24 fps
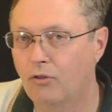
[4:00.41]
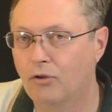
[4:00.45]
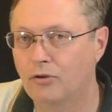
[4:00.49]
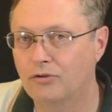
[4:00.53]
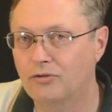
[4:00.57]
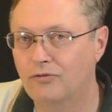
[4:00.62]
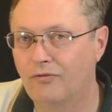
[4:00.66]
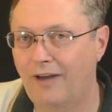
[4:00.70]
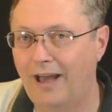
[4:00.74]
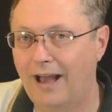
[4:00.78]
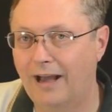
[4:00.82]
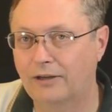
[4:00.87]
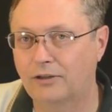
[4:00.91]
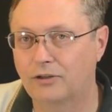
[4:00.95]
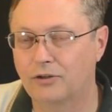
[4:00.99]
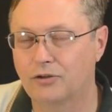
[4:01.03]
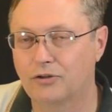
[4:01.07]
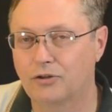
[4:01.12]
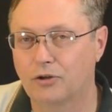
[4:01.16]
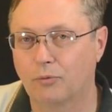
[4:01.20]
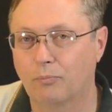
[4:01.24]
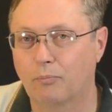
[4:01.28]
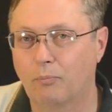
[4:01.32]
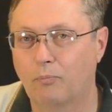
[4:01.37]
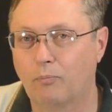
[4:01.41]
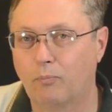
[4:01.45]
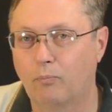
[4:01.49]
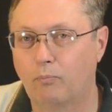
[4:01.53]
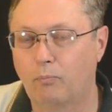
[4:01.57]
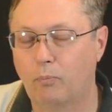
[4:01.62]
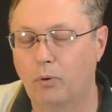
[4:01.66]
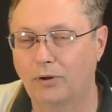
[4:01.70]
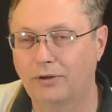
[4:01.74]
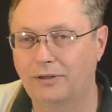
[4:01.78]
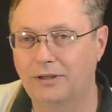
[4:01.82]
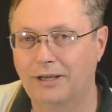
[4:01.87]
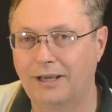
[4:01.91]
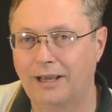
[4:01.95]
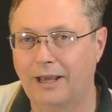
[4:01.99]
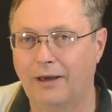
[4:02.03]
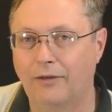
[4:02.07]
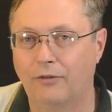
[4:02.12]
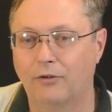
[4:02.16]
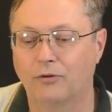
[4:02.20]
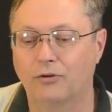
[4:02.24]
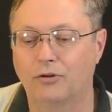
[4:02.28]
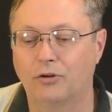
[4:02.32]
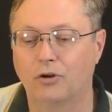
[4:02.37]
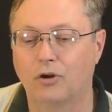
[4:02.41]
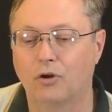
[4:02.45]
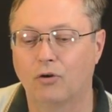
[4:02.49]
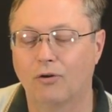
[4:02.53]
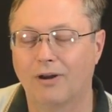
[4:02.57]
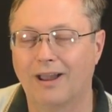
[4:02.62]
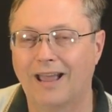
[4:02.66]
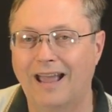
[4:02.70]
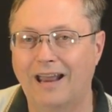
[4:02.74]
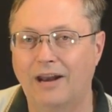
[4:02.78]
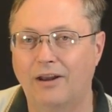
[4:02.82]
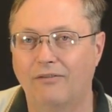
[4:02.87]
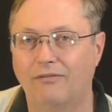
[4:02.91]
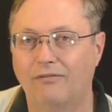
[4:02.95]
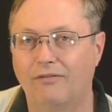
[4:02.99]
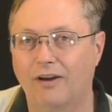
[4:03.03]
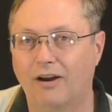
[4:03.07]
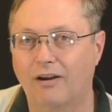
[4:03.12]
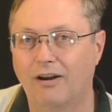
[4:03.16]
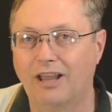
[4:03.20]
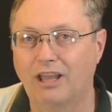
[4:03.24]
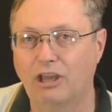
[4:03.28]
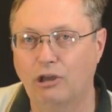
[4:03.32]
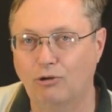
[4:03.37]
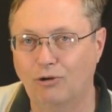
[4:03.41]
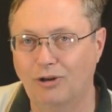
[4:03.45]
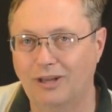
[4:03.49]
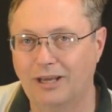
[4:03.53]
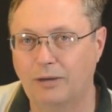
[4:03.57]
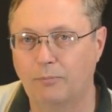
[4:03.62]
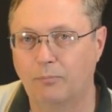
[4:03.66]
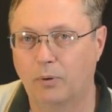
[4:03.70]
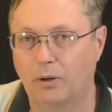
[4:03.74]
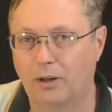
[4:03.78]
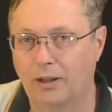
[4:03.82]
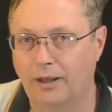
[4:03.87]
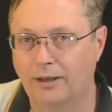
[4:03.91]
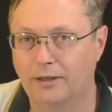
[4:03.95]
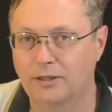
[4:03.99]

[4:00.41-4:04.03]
those factors are put together to create a very unique play